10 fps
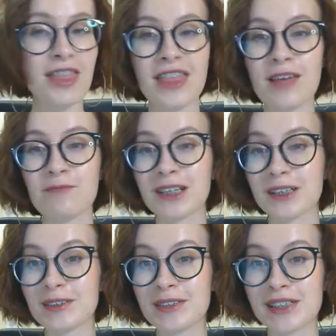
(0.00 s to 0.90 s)
your theme
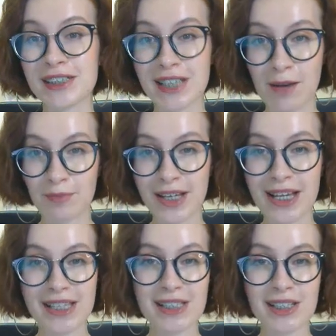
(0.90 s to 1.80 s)
includes
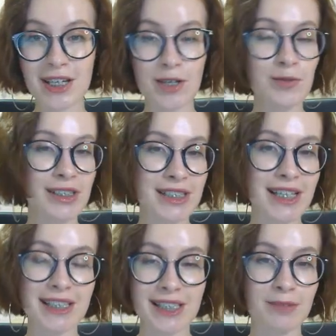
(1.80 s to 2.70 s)
templates, you will
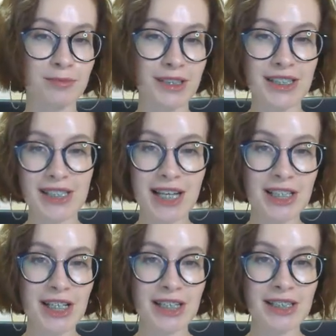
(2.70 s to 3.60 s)
see a template
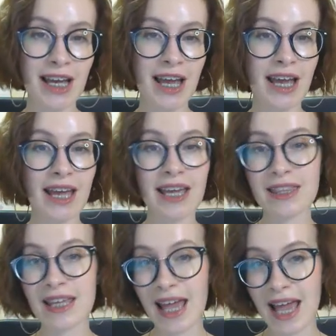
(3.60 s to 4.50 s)
section in
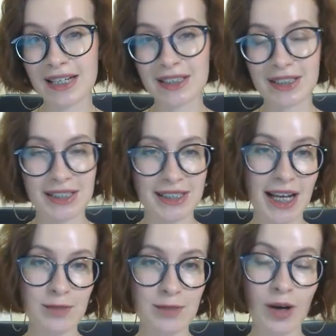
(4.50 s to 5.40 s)
the editor
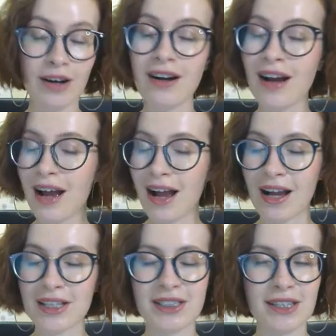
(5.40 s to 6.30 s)
sidebar
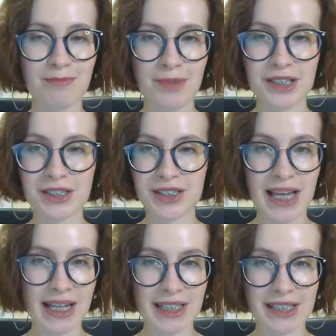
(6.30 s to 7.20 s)
under the page
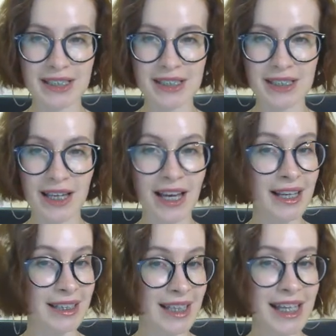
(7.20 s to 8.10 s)
settings.
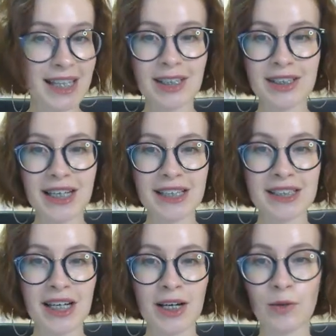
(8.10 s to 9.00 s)
Clicking on it
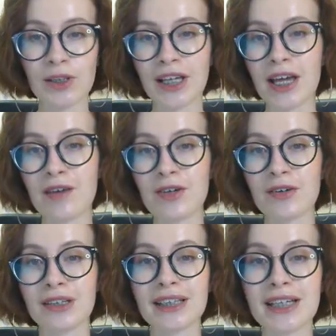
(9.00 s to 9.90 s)
will give
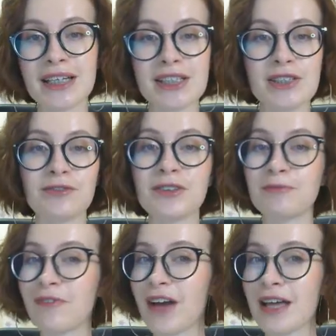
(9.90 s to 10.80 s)
you a list of
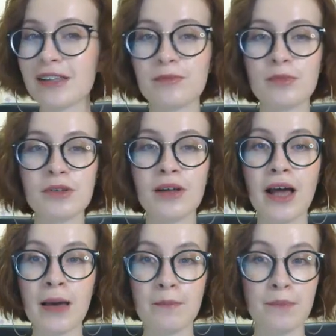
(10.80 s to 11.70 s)
available
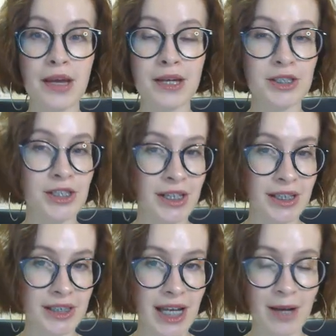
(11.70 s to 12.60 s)
page
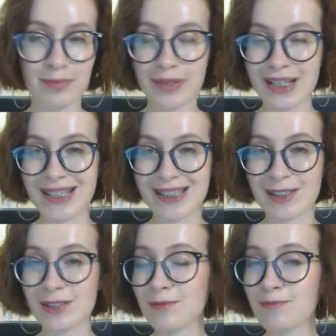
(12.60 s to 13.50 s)

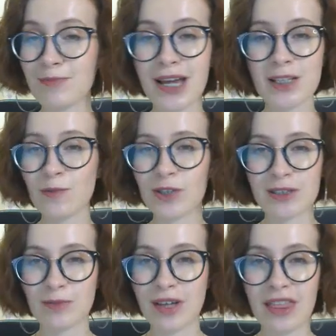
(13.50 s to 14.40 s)
templates. Many
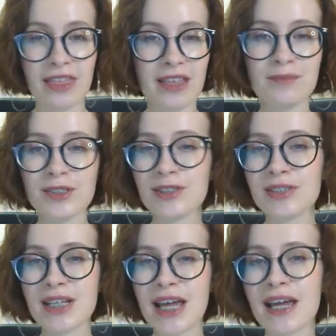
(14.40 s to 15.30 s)
WordPress themes
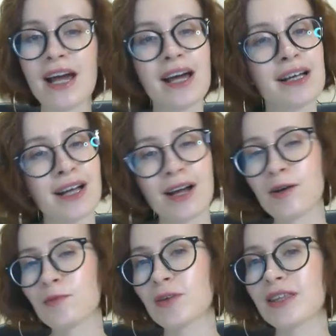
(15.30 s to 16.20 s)
today
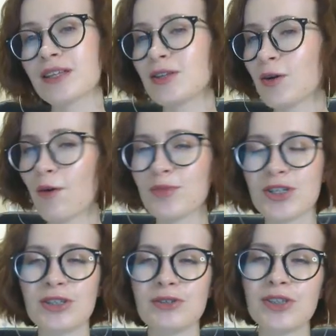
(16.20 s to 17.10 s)
come with an
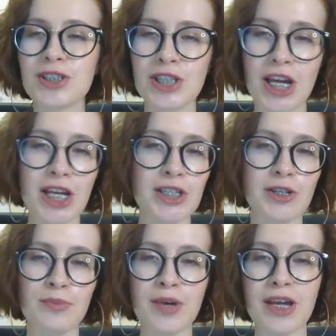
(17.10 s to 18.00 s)
option to change
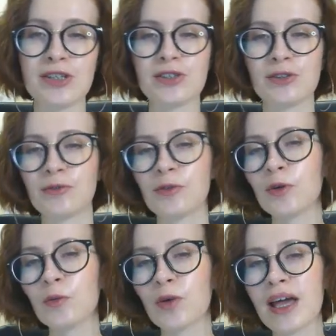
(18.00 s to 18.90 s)
your page to
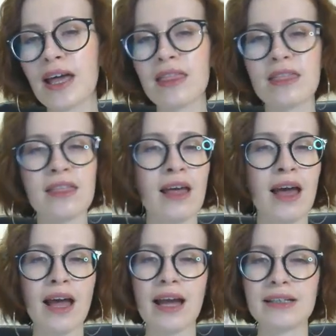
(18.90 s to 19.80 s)
full width,
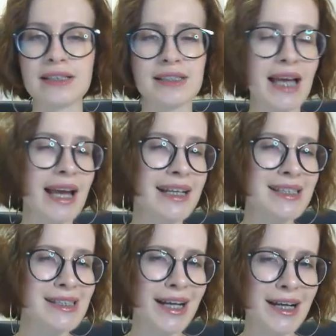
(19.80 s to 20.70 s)
add a
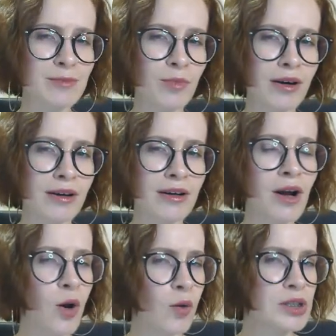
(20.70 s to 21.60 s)
second sidebar,
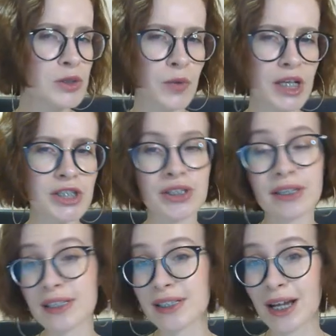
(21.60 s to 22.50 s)
or switch
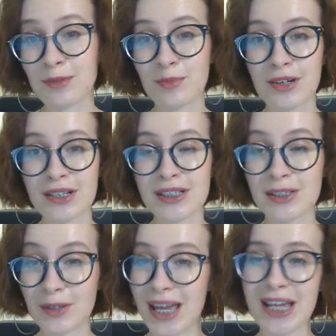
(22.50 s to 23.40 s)
the sidebar's
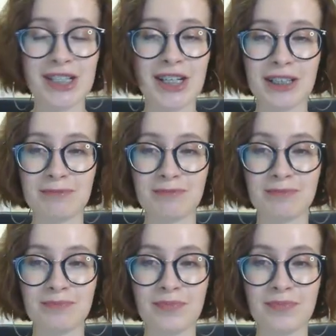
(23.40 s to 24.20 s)
location.